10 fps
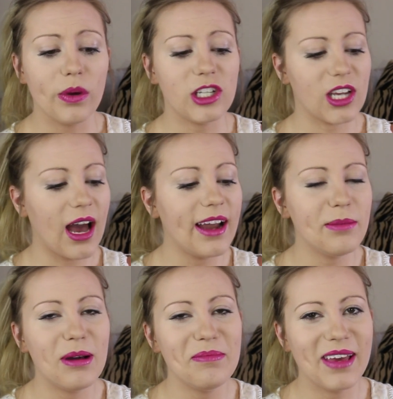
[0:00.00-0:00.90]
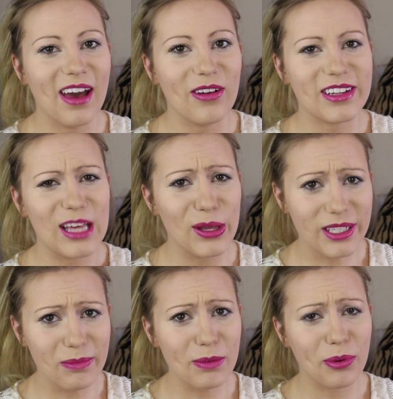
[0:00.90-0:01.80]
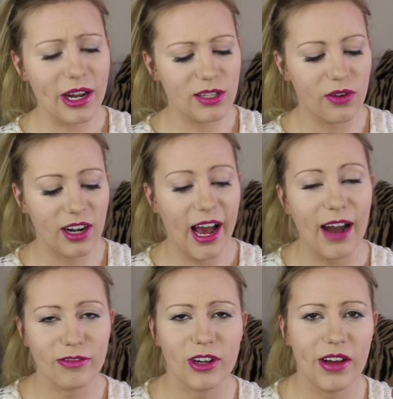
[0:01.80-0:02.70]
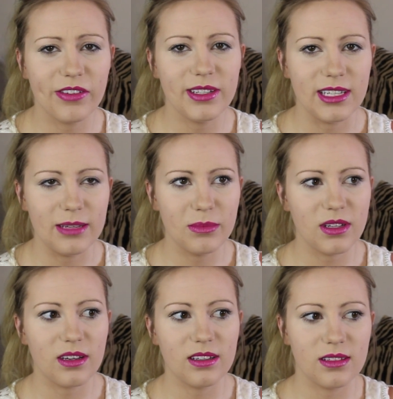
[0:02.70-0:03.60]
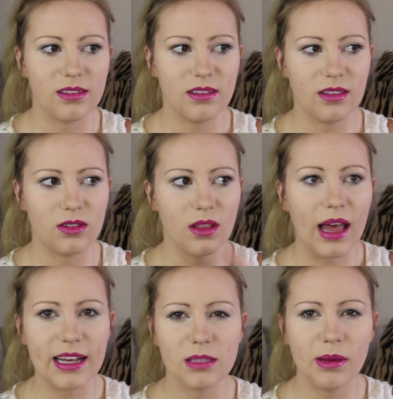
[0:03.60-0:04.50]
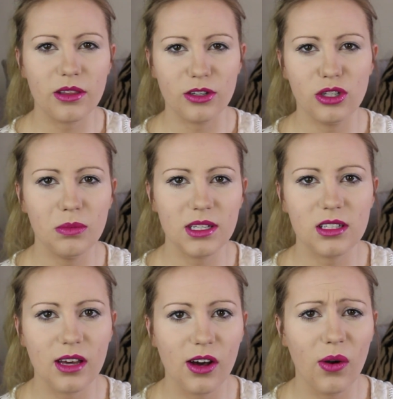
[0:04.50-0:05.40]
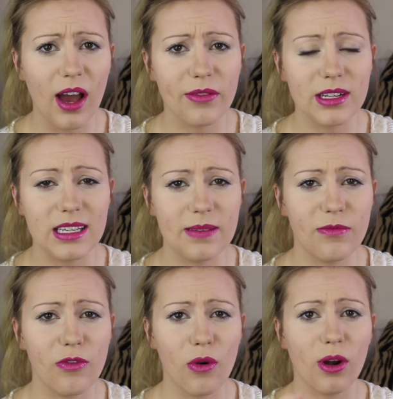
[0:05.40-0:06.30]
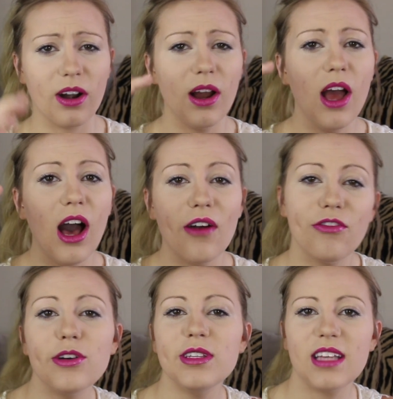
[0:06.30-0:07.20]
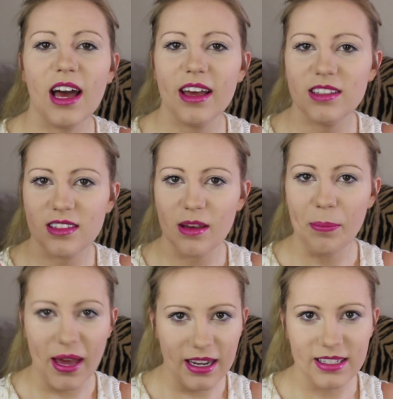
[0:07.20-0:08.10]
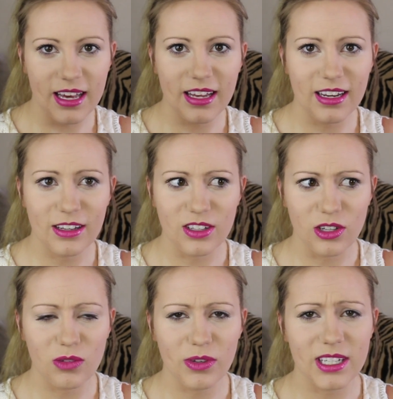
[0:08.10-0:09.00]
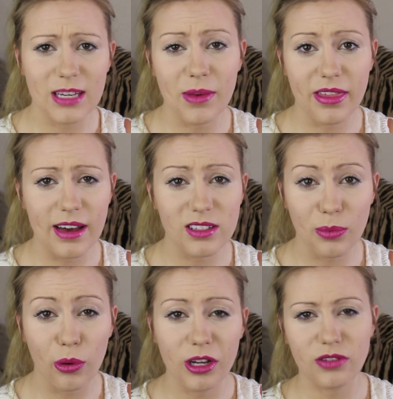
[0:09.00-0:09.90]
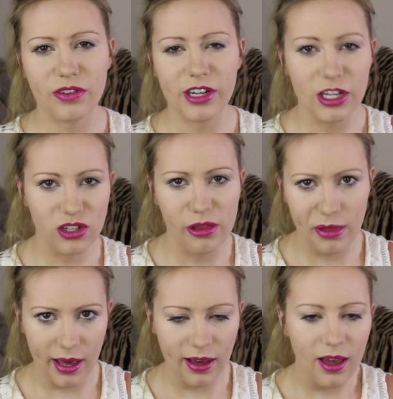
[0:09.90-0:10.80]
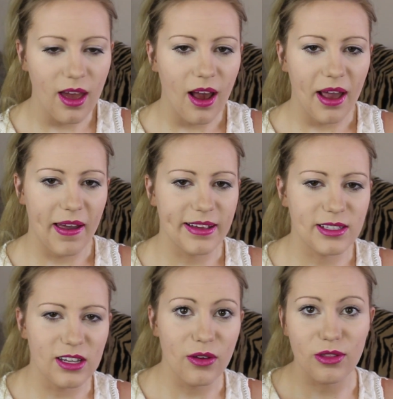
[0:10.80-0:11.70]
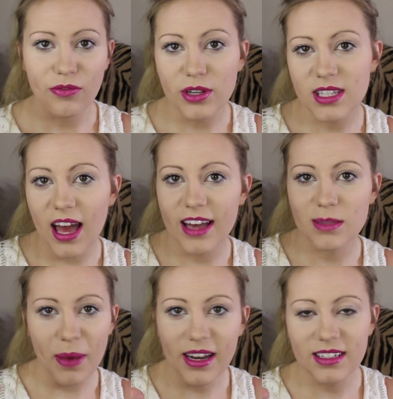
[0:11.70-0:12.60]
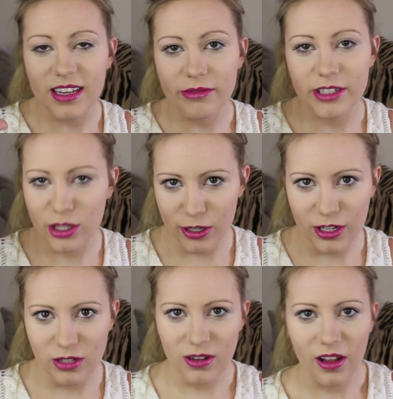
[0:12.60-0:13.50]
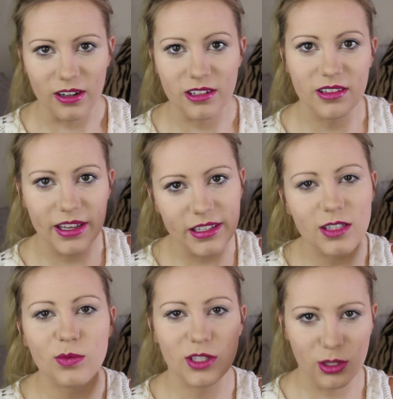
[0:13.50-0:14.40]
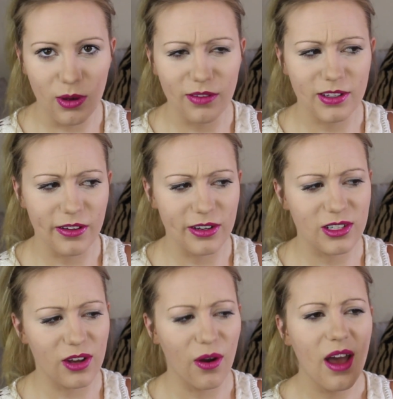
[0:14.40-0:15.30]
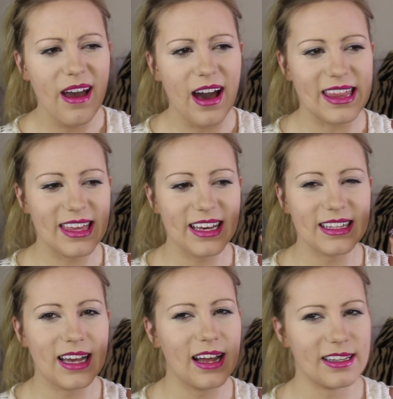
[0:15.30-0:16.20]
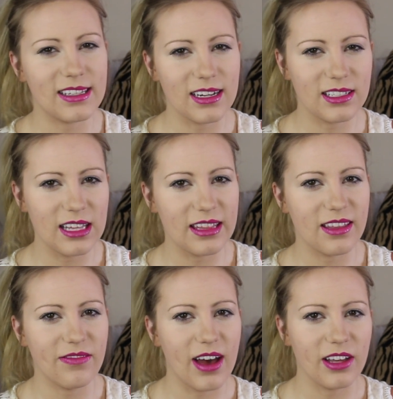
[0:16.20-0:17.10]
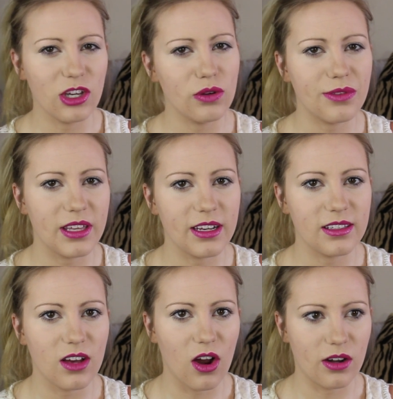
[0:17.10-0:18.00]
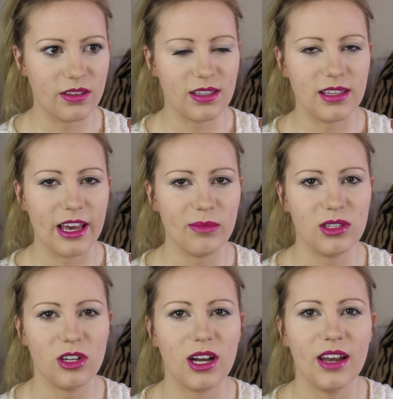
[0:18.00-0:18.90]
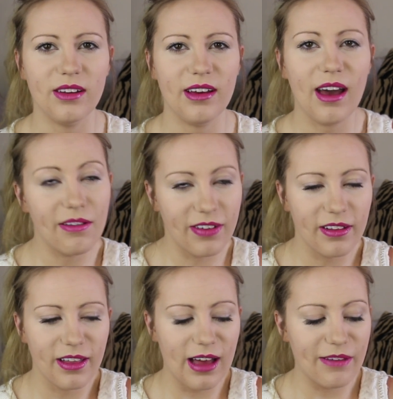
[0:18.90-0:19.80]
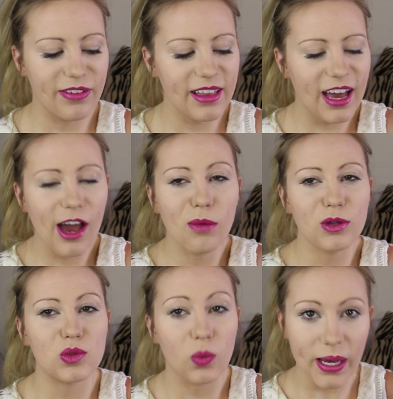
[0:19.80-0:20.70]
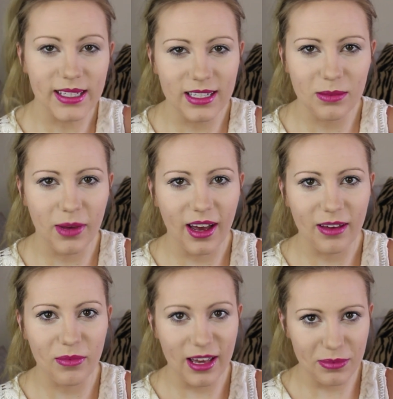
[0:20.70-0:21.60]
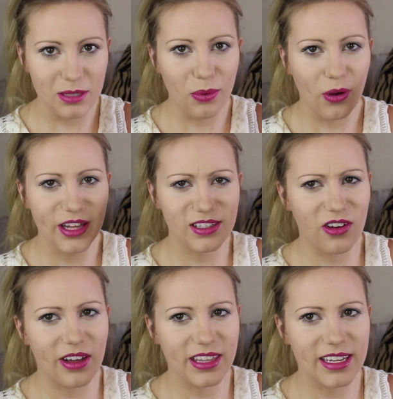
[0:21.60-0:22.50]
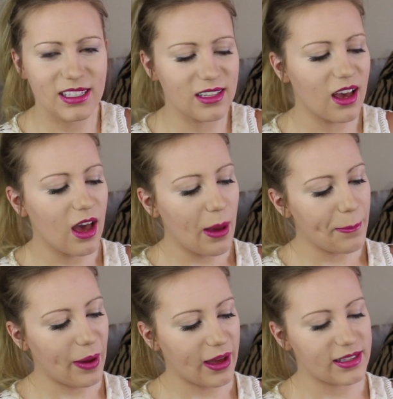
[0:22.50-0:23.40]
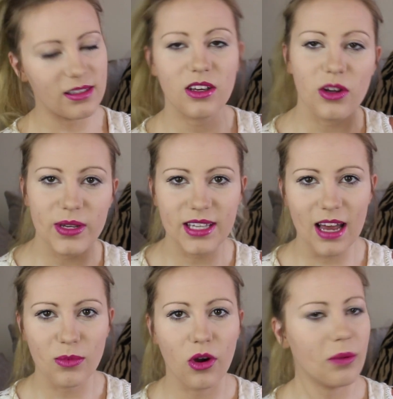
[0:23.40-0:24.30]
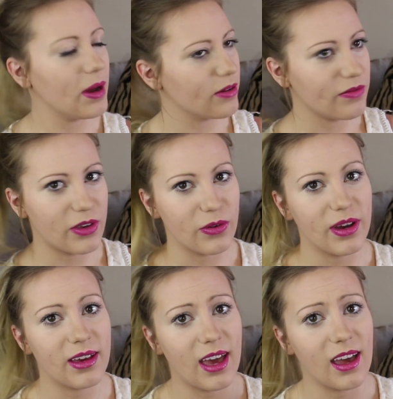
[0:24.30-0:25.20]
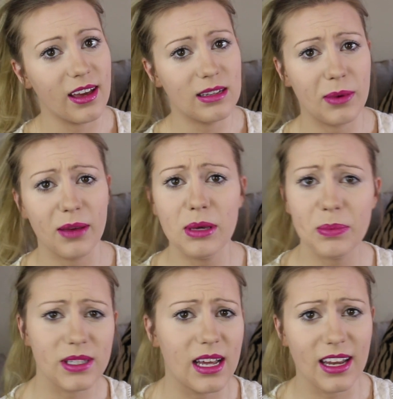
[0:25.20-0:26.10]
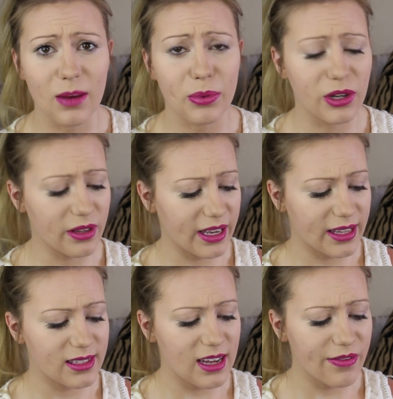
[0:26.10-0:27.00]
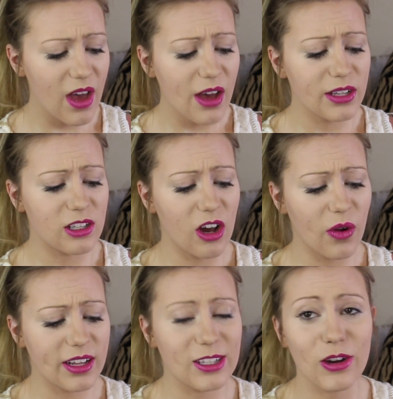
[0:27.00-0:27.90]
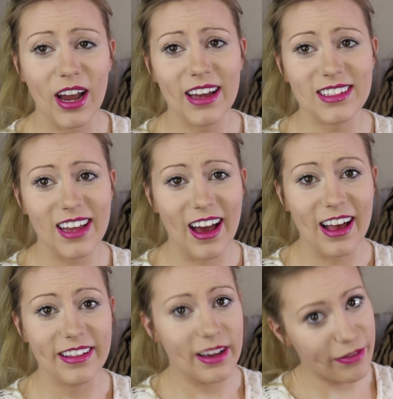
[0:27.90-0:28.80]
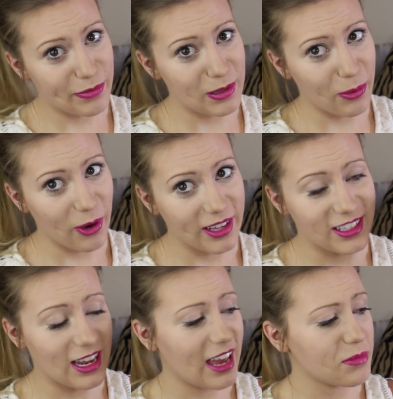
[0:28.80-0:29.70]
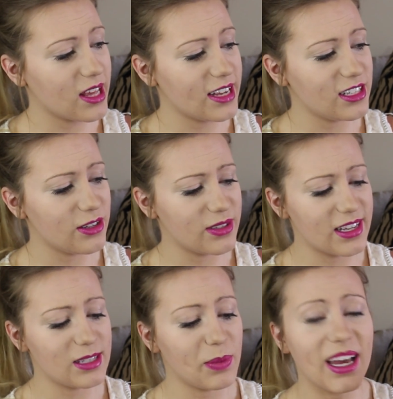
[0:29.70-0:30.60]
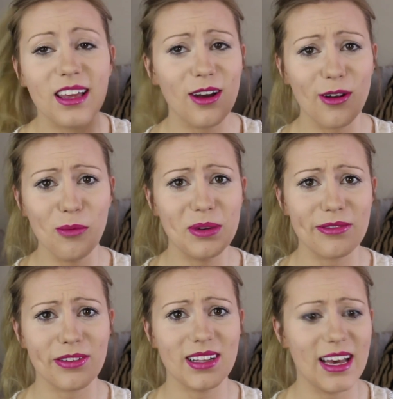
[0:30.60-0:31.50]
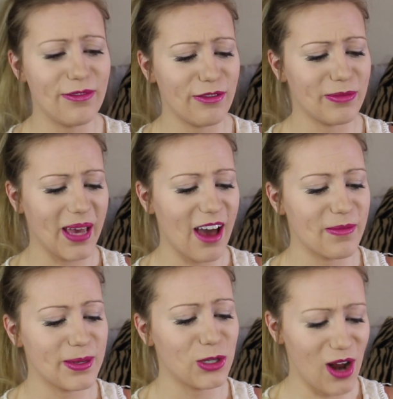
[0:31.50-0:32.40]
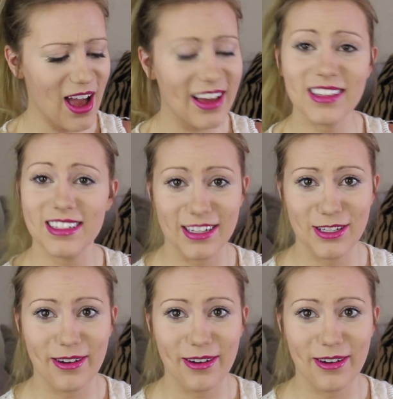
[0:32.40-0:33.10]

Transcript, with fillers: which kind of bummed me out because I looked up the price for it after I redeemed, because last month or 2 months ago I redeemed for a full-size Benetint, so you redeem 1,000 points for each thing, and so the full-size Benetint was $32, this was $12, so I think it kind of sucks that the value of things aren't the same, so you're kind of, I feel like I almost wasted my Ipsy points on this, but you can always gain more by reviewing and by people signing up with your link and stuff. So it's great. I love Ipsy points and I am glad to use this, but I cannot open it for the life of me. I've been trying since I